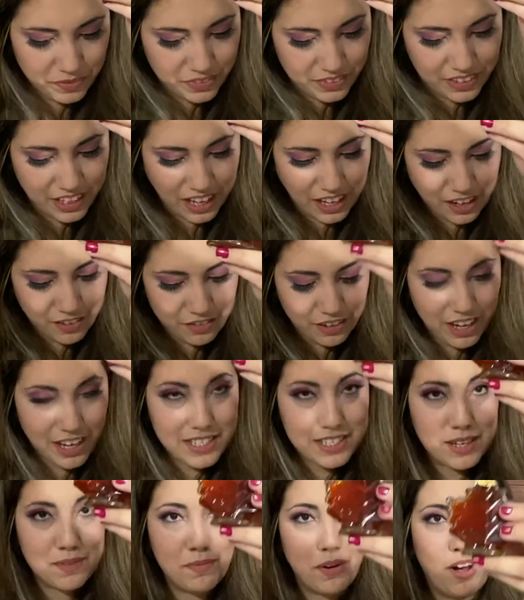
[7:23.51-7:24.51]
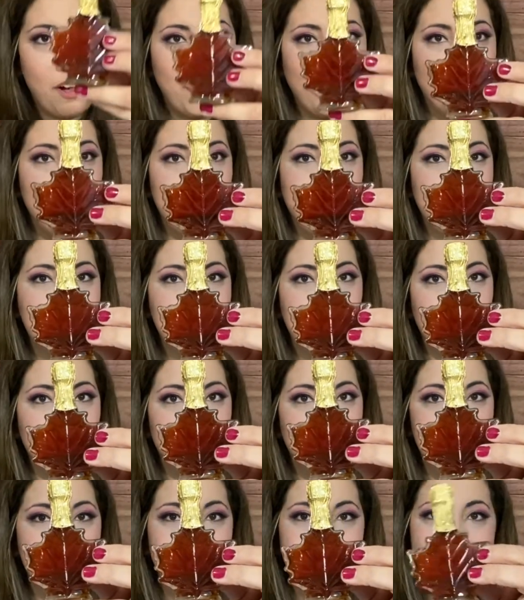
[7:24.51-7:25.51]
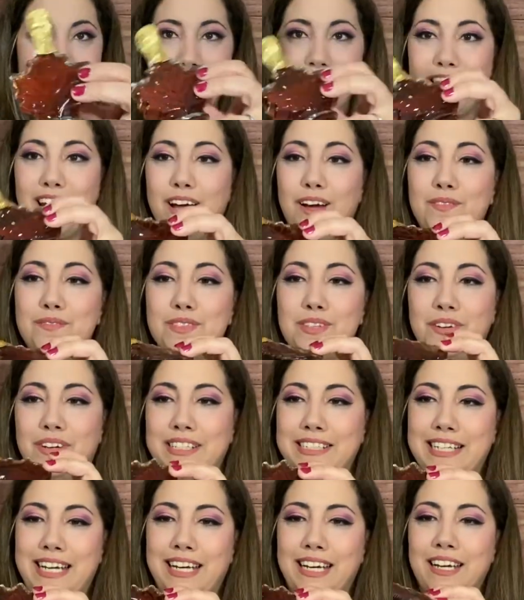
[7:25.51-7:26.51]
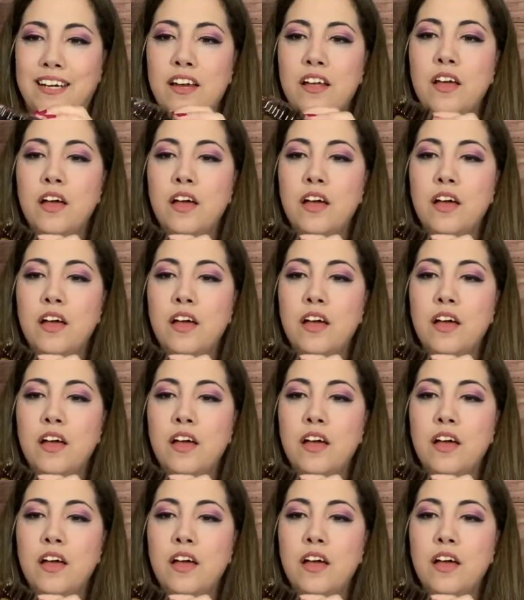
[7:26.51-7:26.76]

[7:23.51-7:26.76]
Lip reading: that Everlasting Autumn has ever tasted. I'm so excited.